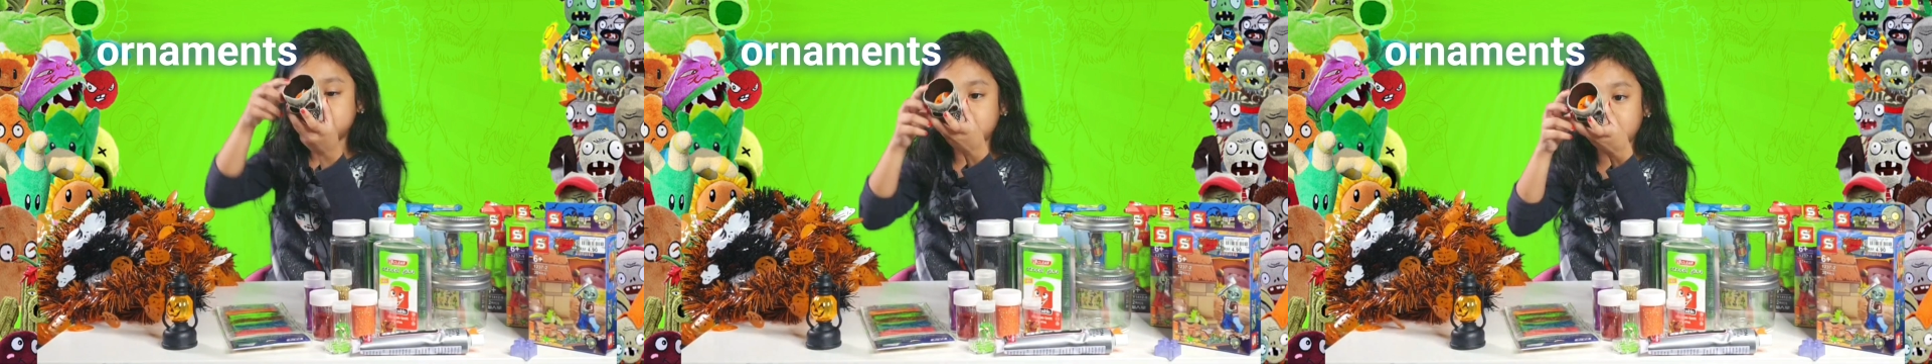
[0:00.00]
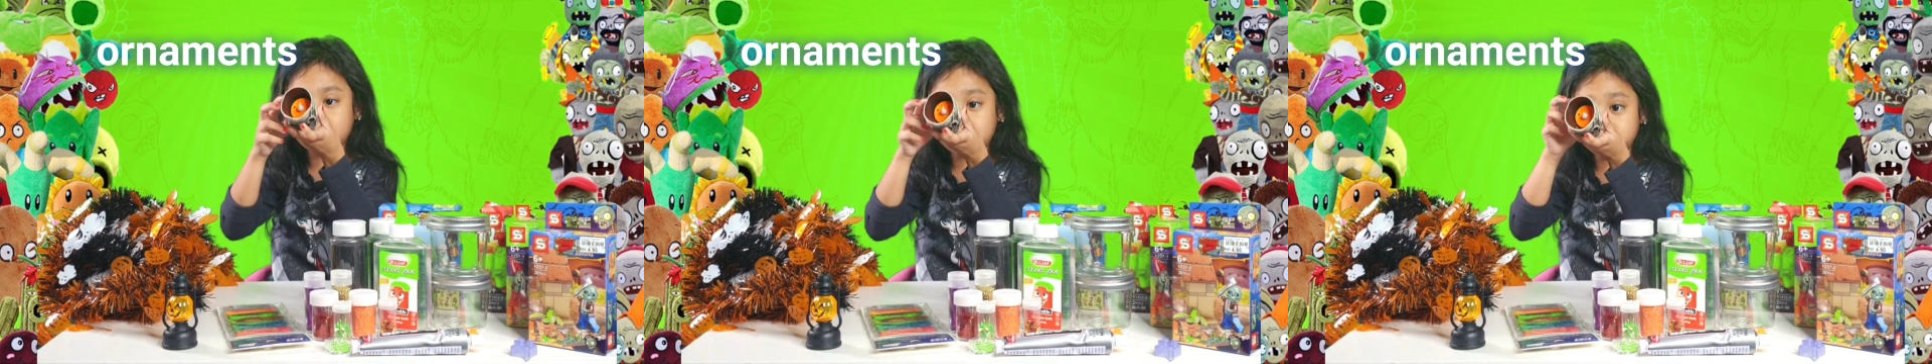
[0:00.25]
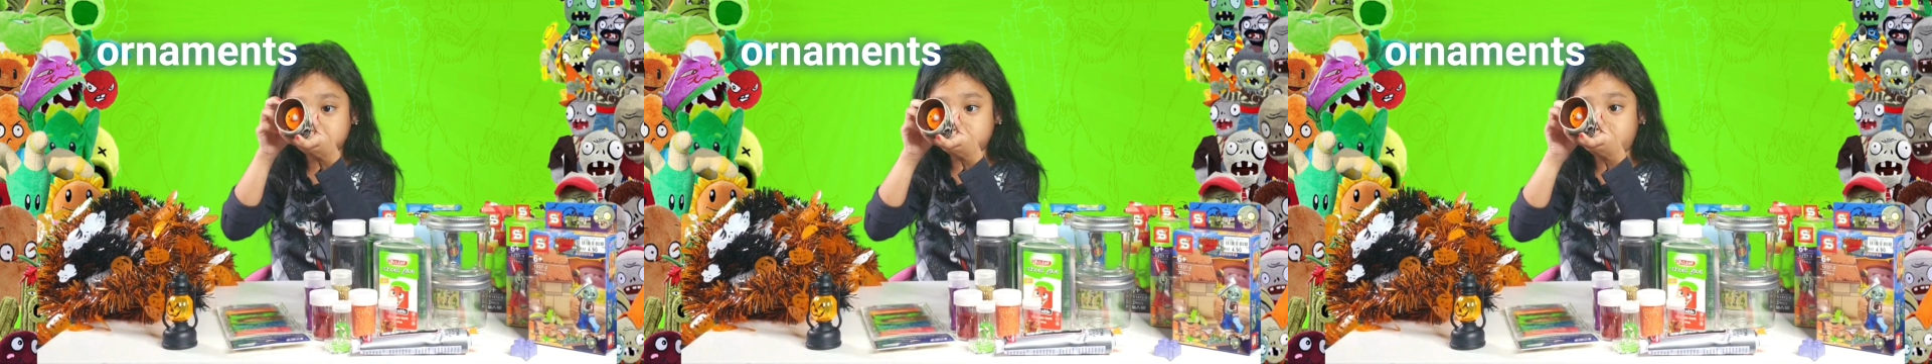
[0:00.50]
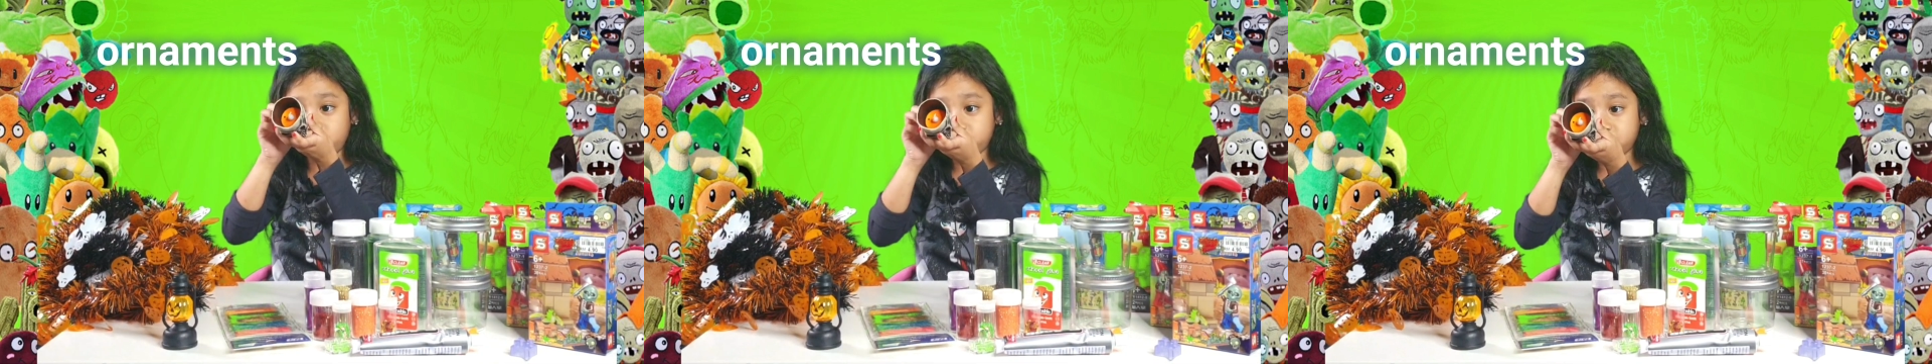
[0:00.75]
It's like a
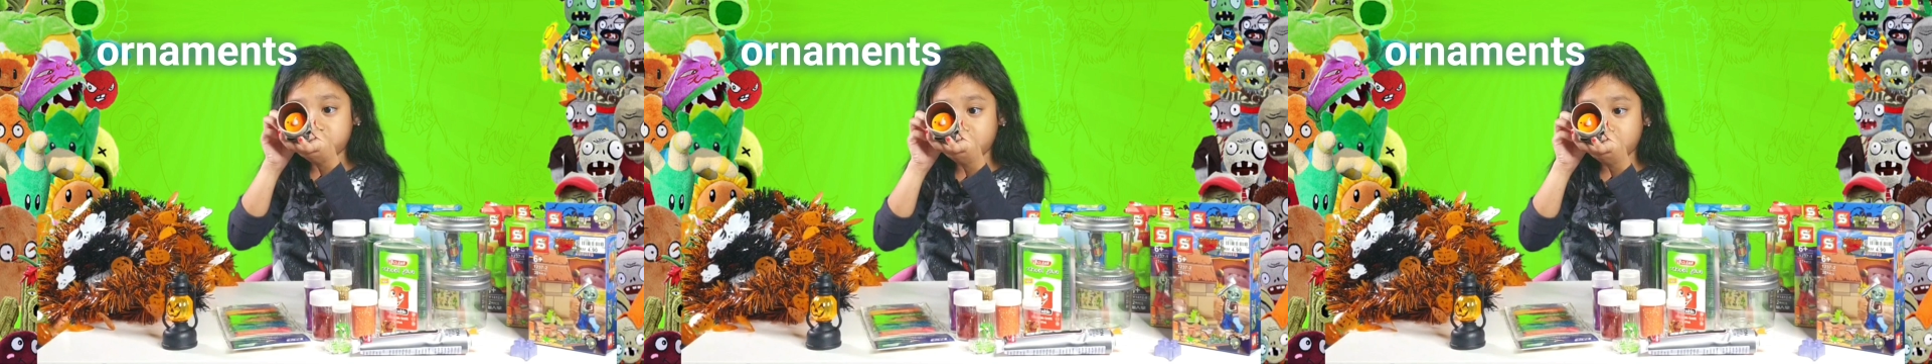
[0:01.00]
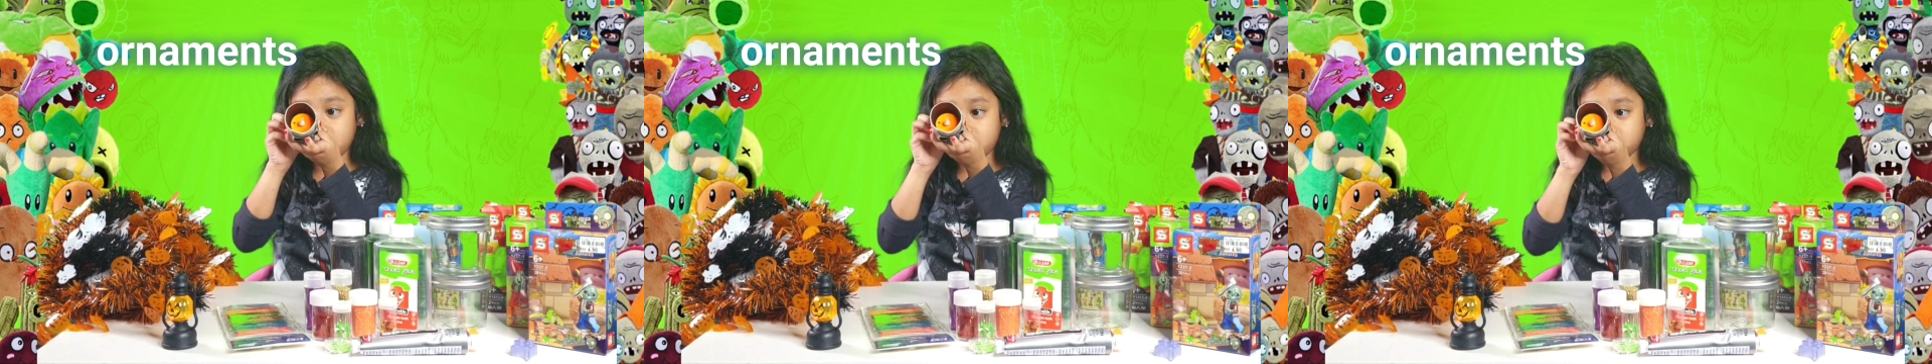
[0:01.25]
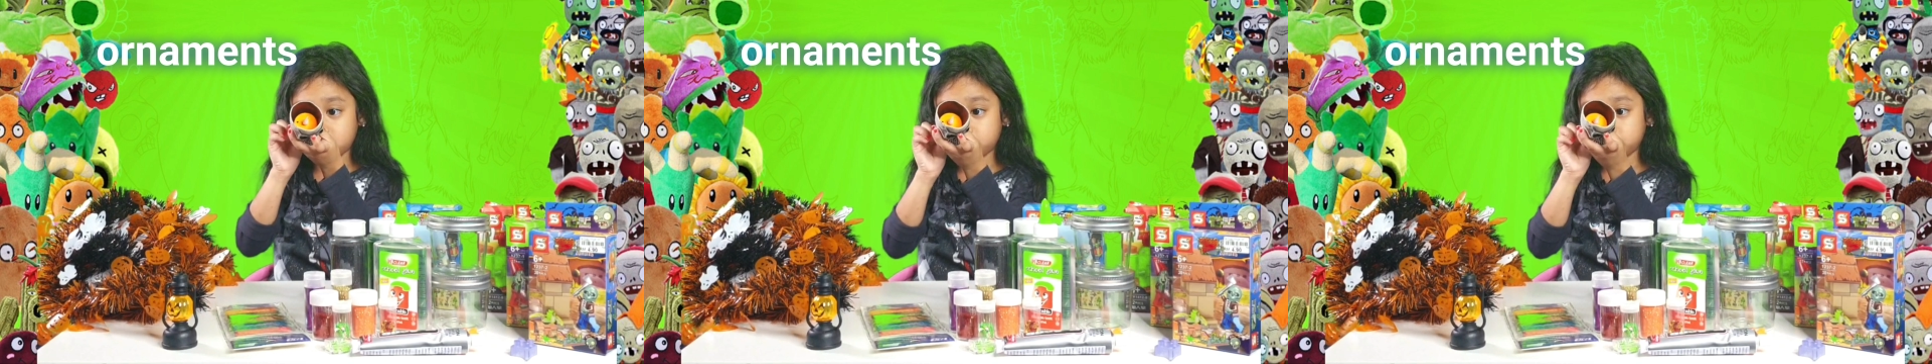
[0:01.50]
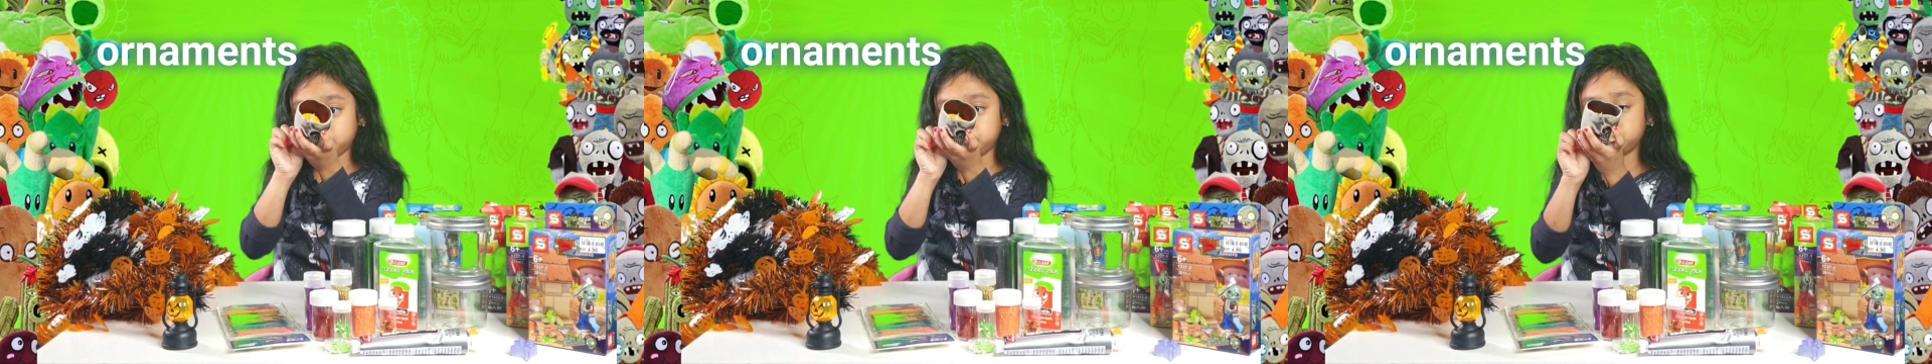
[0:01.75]
zombie head.
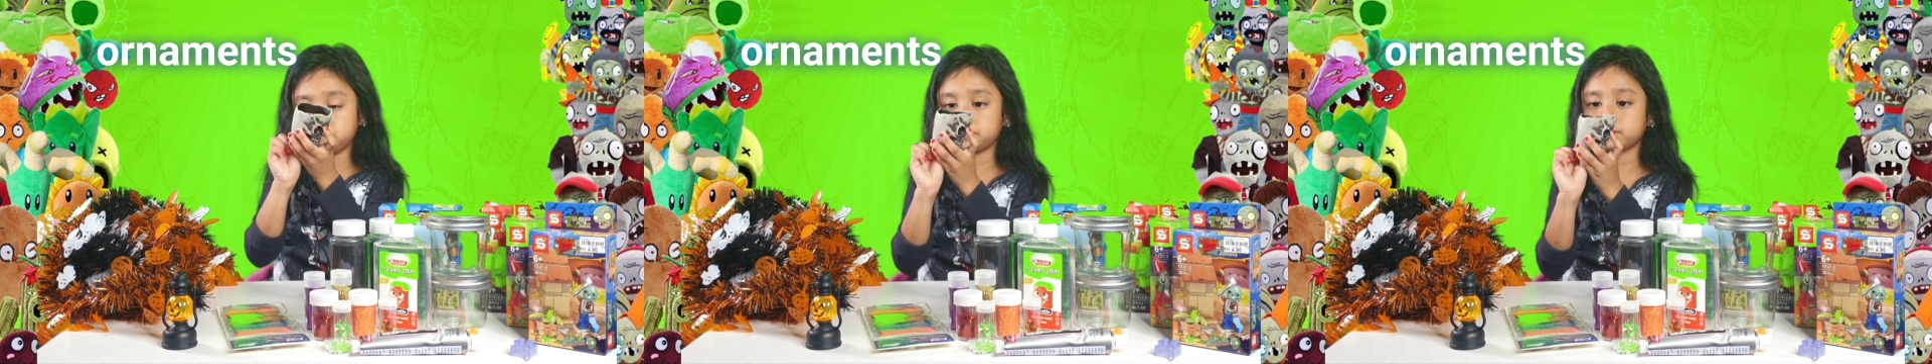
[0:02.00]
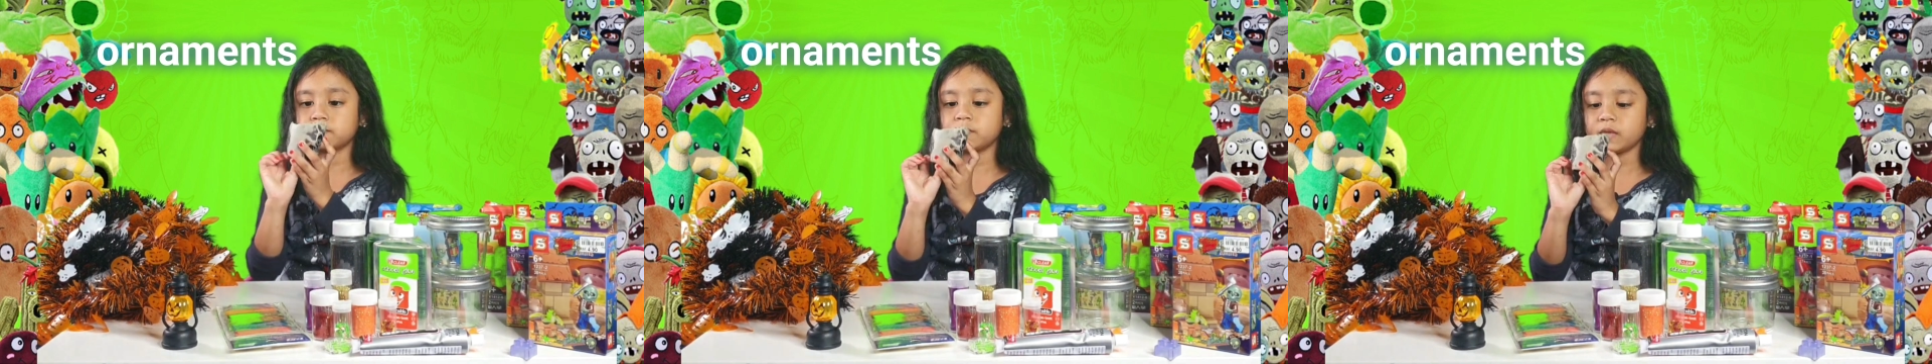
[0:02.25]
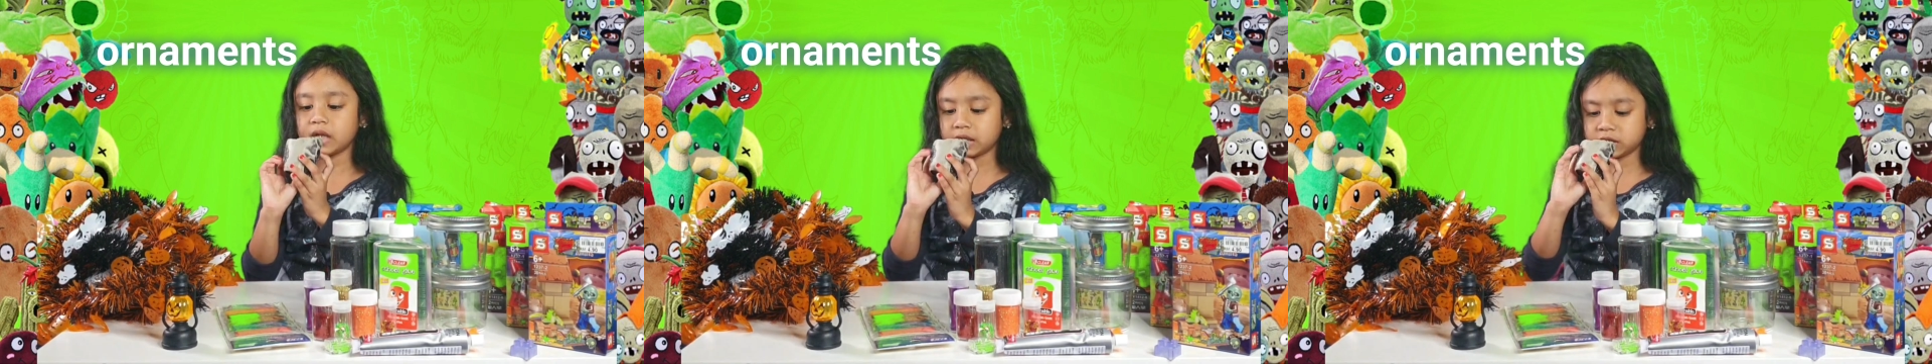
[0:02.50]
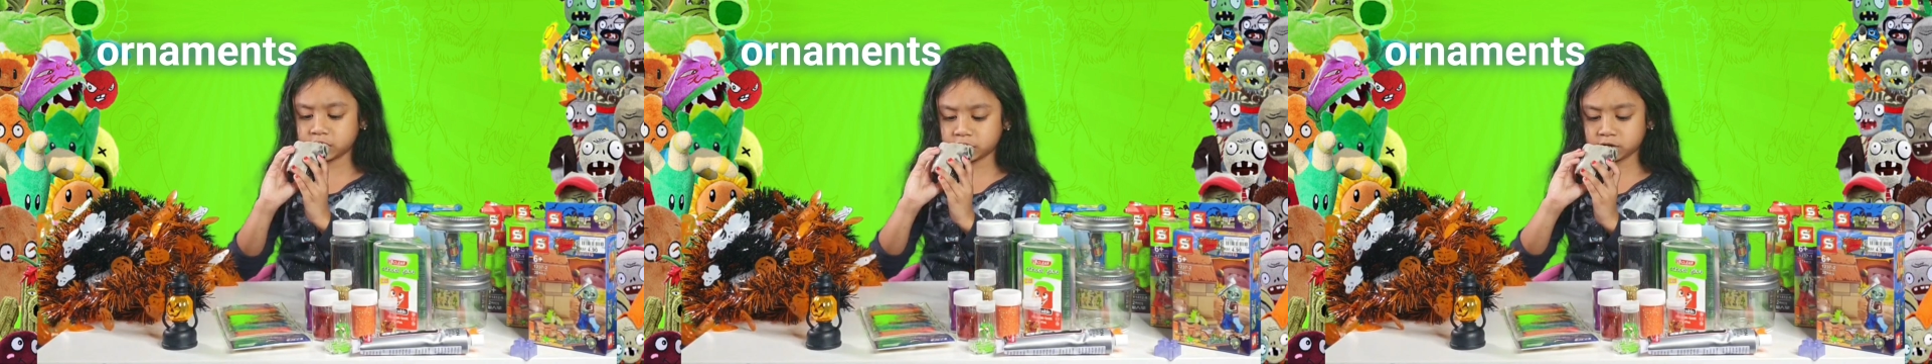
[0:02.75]

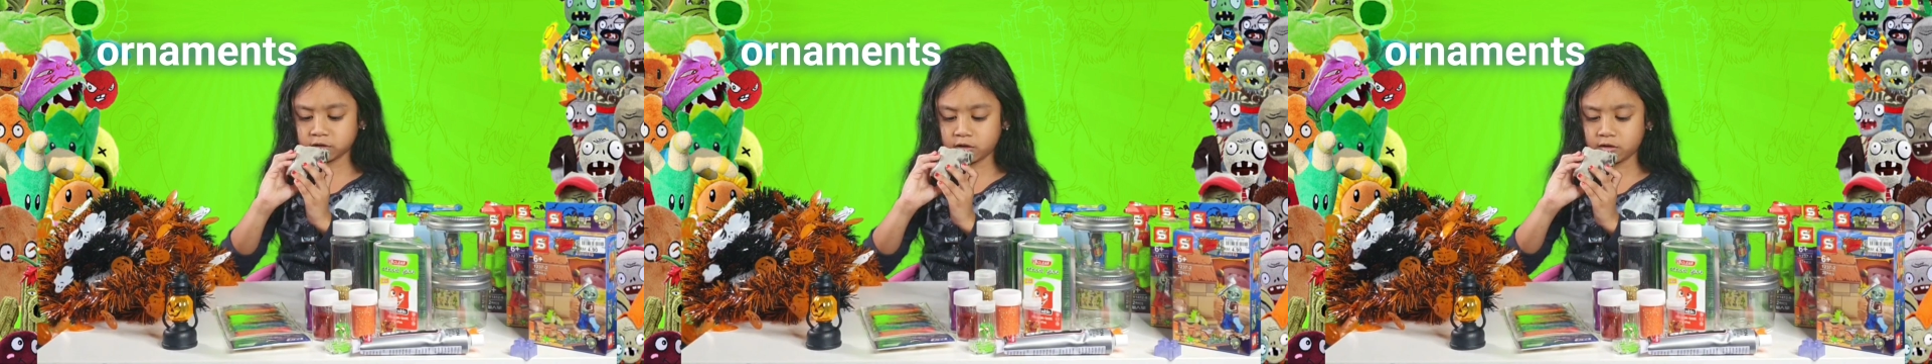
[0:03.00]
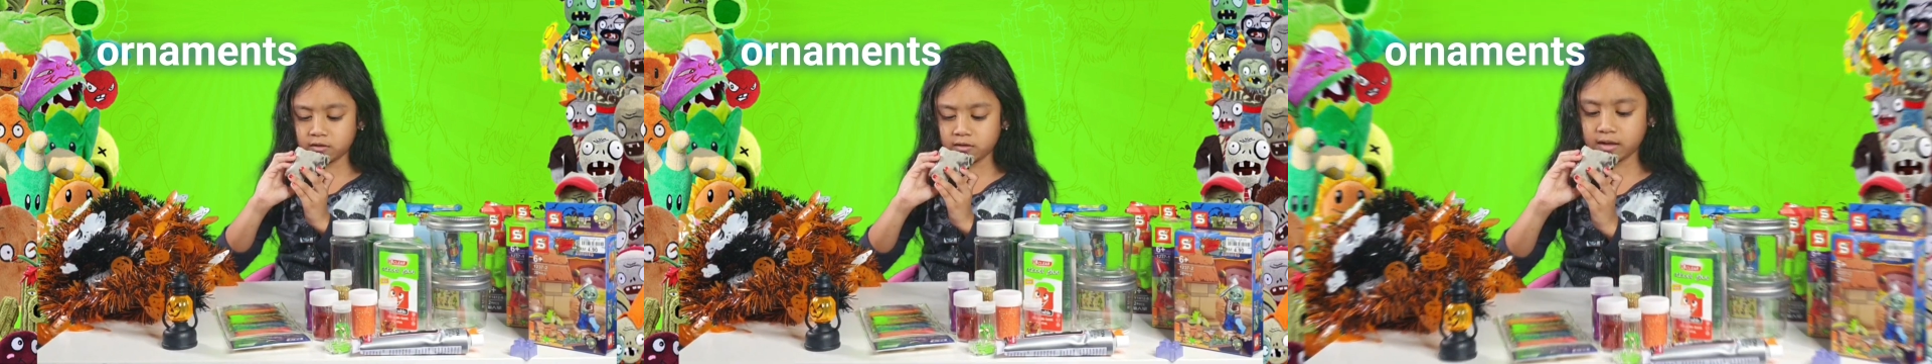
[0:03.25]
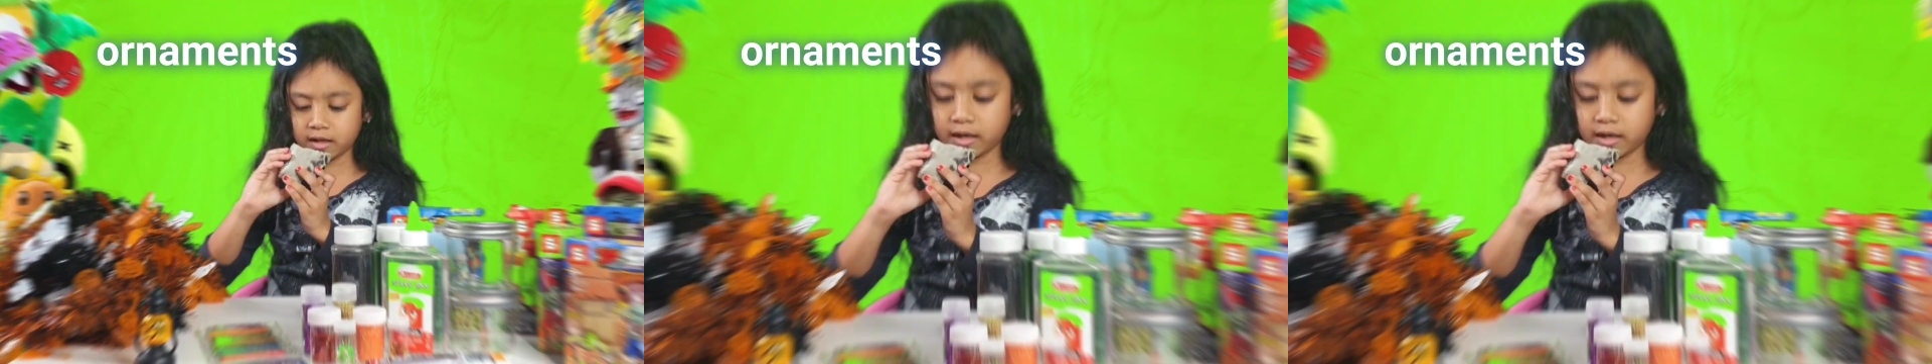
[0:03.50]
Skull